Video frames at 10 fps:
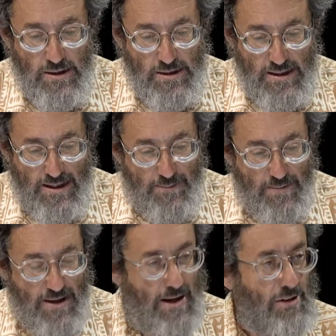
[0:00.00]
Um,
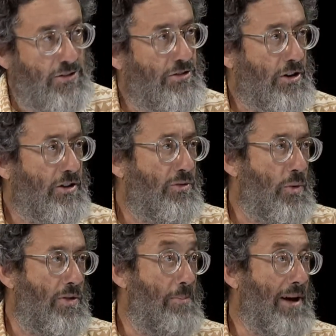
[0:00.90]
it starts
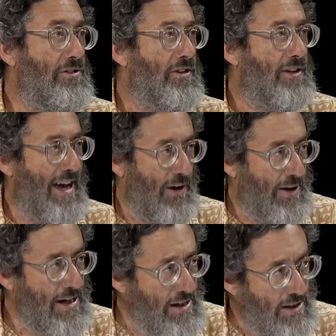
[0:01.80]
with Benton
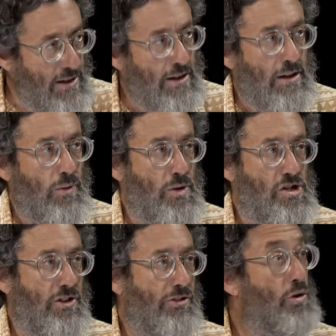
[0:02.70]
County, which
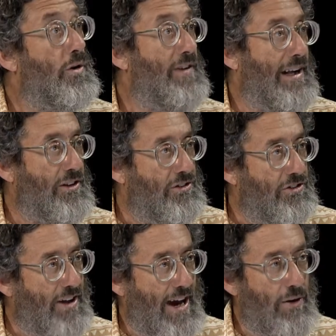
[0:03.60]
is Corvallis
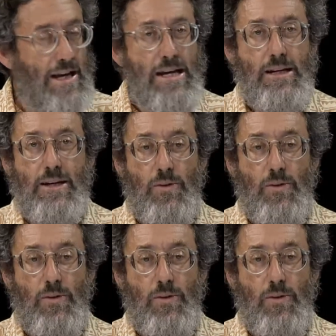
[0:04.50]
County in okay.